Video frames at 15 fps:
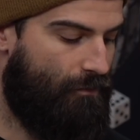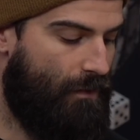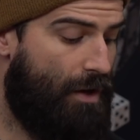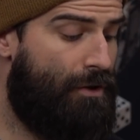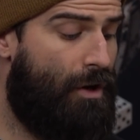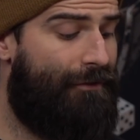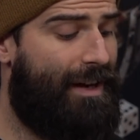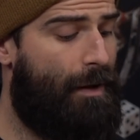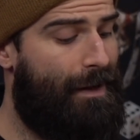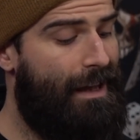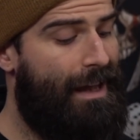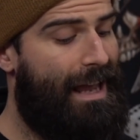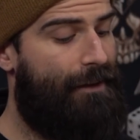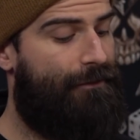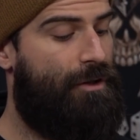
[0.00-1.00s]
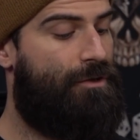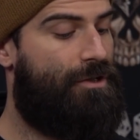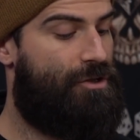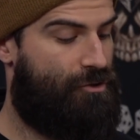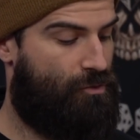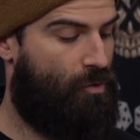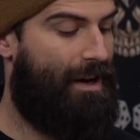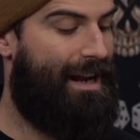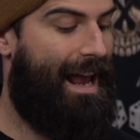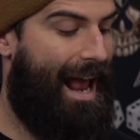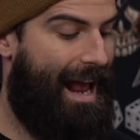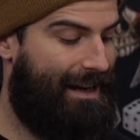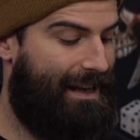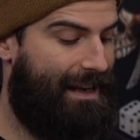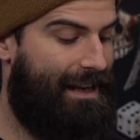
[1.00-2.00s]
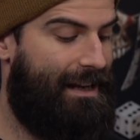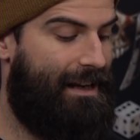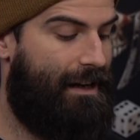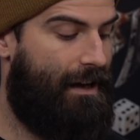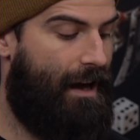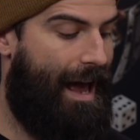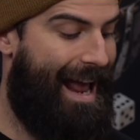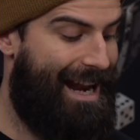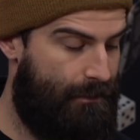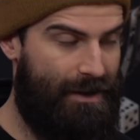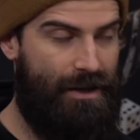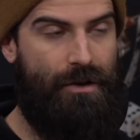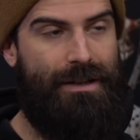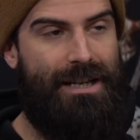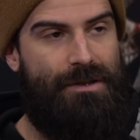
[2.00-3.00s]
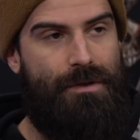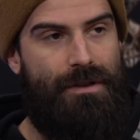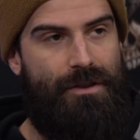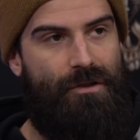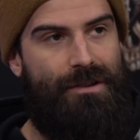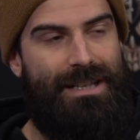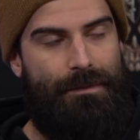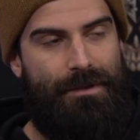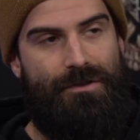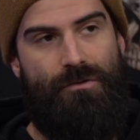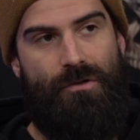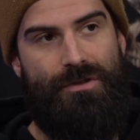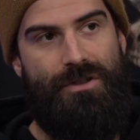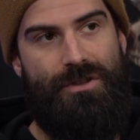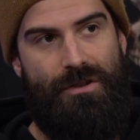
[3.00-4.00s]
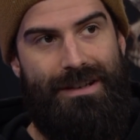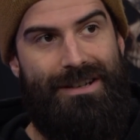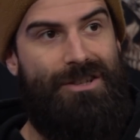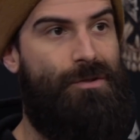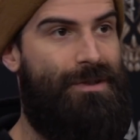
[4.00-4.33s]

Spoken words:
no, forgive me, if you destroy any enemy units with your Adepta Sororitas units,